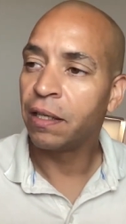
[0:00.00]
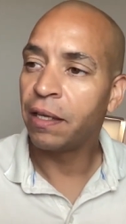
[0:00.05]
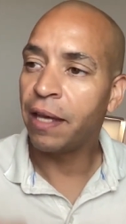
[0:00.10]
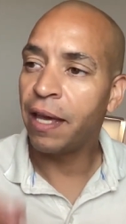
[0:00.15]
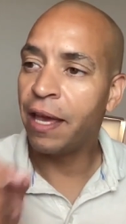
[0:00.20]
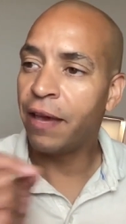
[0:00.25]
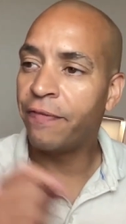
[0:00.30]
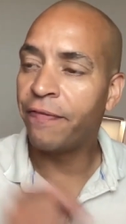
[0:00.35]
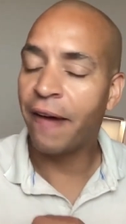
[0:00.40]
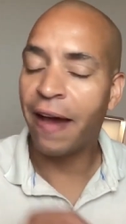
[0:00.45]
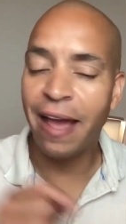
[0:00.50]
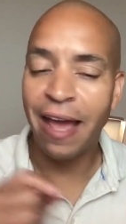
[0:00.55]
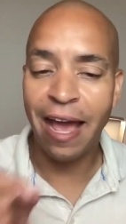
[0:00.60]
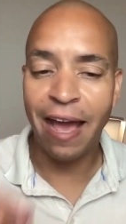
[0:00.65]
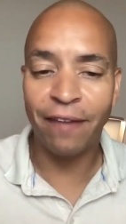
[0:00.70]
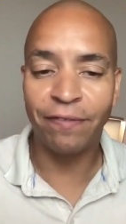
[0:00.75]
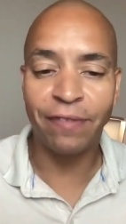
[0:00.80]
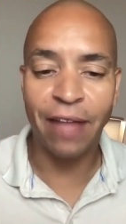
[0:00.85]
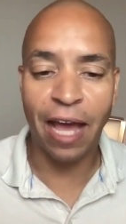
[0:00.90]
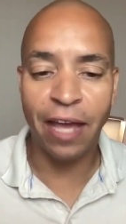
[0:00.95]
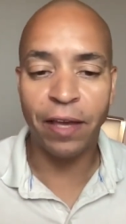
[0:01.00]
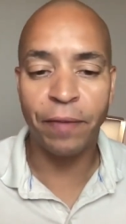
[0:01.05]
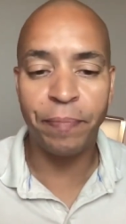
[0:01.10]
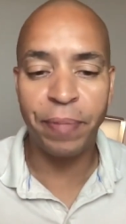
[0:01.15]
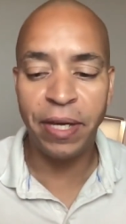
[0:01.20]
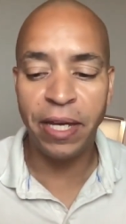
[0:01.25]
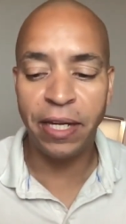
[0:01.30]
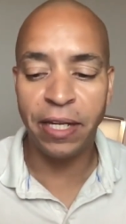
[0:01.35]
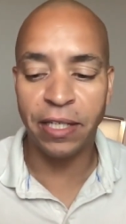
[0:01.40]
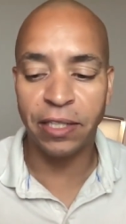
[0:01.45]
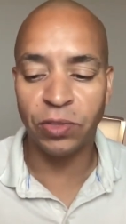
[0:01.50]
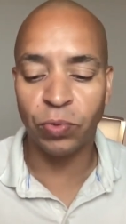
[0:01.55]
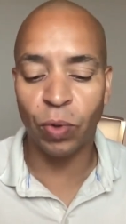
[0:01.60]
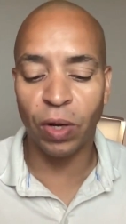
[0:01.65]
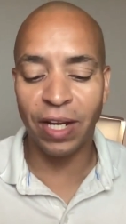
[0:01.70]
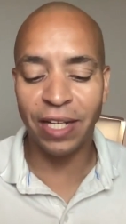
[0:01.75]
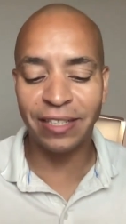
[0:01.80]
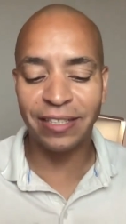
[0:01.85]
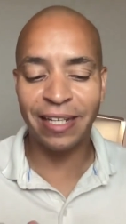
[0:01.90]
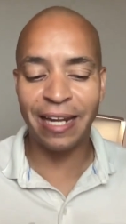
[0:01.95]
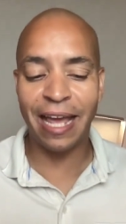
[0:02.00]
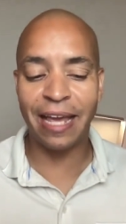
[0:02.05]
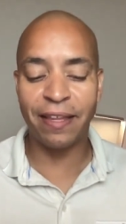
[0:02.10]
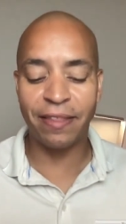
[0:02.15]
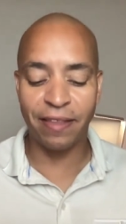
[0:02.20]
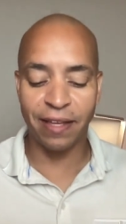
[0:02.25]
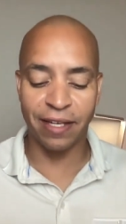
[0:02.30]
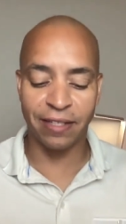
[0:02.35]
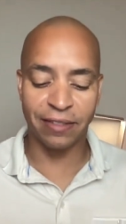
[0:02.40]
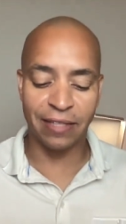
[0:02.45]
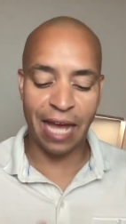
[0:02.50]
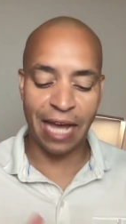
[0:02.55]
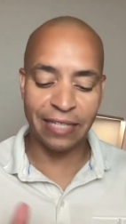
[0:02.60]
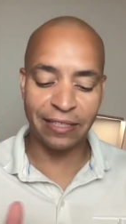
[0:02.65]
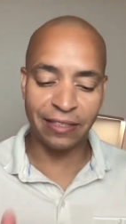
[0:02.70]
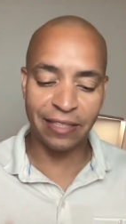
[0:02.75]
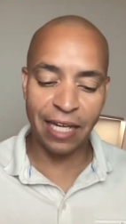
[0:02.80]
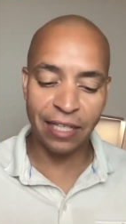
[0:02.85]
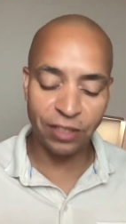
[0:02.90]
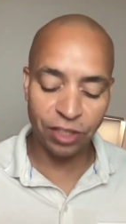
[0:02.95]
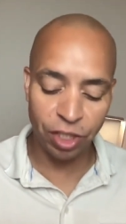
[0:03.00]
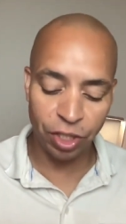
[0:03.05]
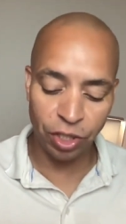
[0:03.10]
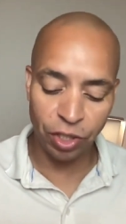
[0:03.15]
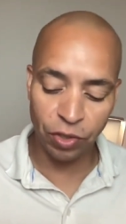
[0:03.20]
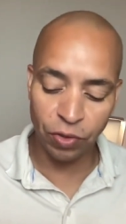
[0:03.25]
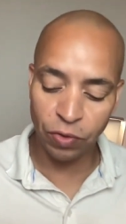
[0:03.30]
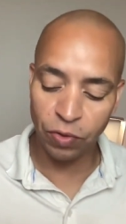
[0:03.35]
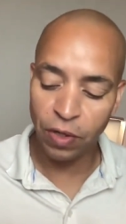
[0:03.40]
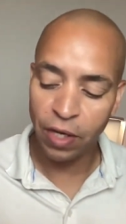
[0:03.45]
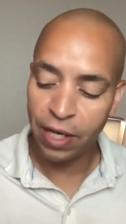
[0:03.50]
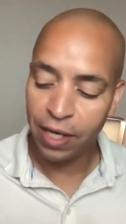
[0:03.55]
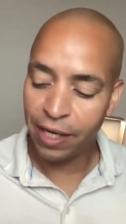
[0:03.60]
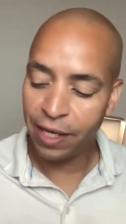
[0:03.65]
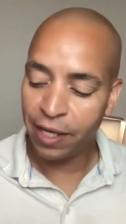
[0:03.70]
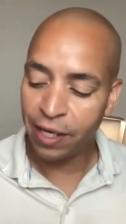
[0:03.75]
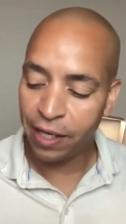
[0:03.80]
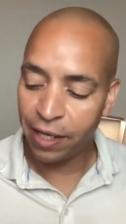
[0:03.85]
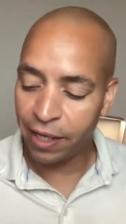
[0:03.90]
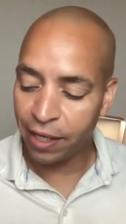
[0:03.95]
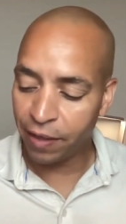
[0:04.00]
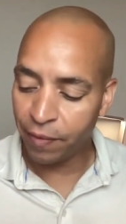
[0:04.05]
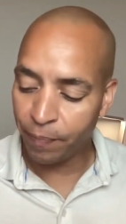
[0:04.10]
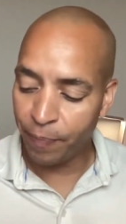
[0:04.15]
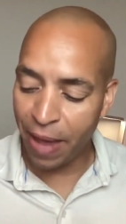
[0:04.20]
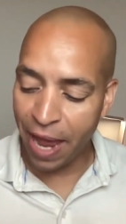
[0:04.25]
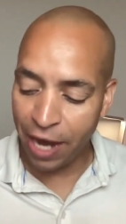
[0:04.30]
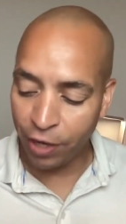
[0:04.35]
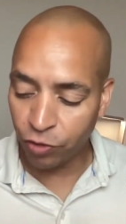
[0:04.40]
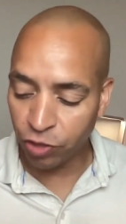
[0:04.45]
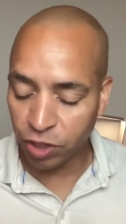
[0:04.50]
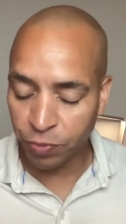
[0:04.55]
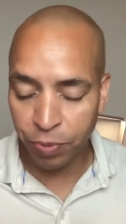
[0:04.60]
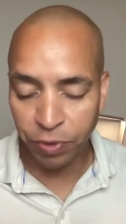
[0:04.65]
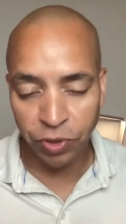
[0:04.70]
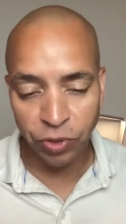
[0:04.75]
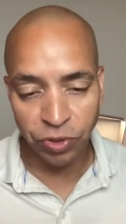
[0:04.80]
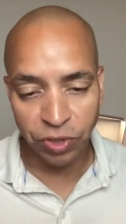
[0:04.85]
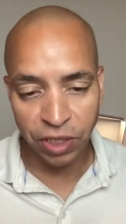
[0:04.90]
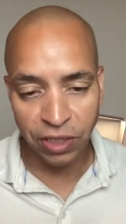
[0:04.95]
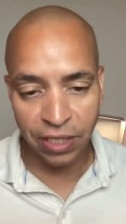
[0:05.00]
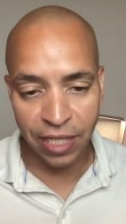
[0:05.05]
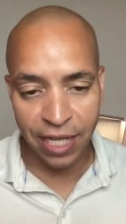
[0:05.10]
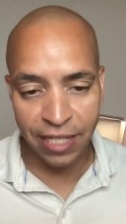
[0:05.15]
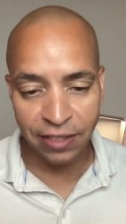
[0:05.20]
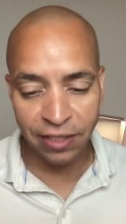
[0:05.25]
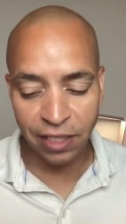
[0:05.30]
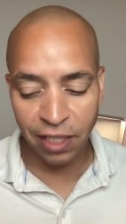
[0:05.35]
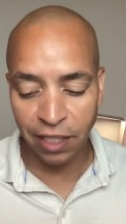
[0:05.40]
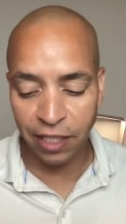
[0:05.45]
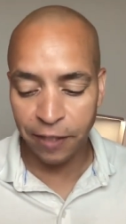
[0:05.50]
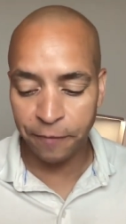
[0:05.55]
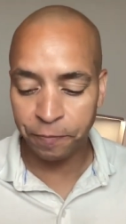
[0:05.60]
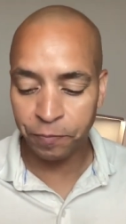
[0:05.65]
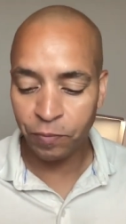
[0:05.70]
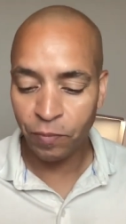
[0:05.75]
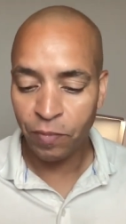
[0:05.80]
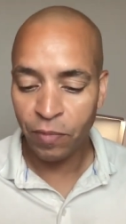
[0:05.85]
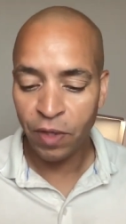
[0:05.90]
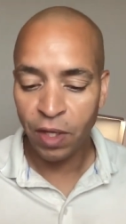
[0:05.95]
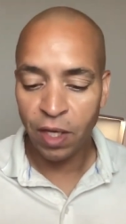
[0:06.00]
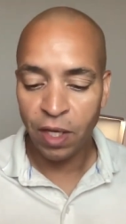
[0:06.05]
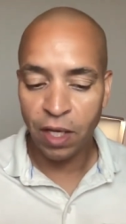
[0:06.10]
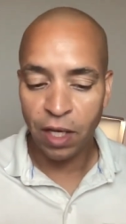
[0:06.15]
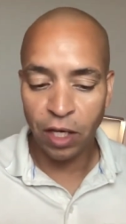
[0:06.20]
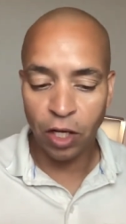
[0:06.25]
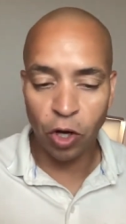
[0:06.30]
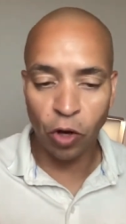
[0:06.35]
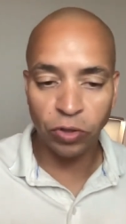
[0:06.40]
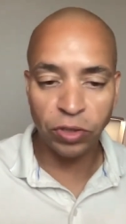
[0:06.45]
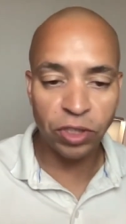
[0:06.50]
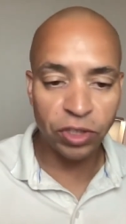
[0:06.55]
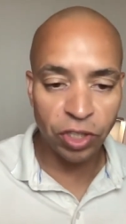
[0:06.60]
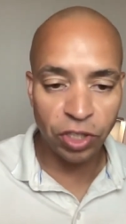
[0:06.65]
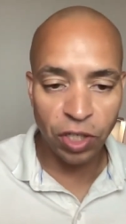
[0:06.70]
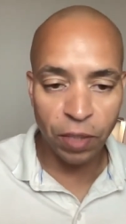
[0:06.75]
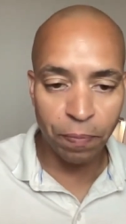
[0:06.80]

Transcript: if I have diabetes? Well, it's like this. I said to you, pancreas produces insulin, goes into your